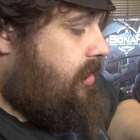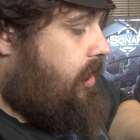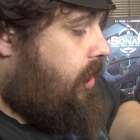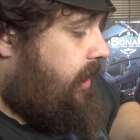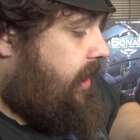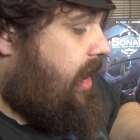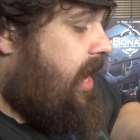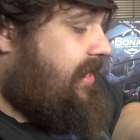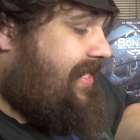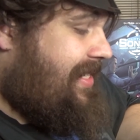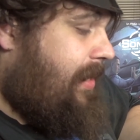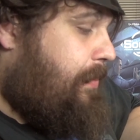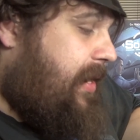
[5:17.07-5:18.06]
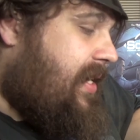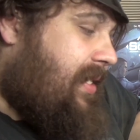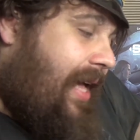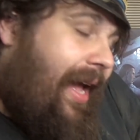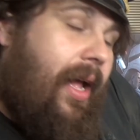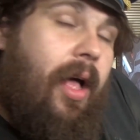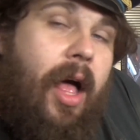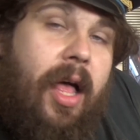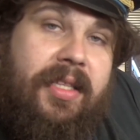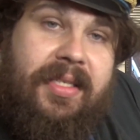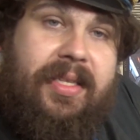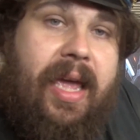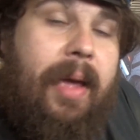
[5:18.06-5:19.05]
No, I can't see because I
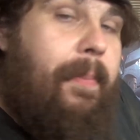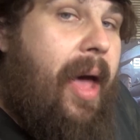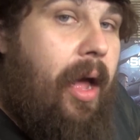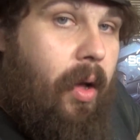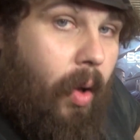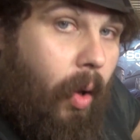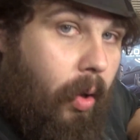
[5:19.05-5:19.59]
can't snake back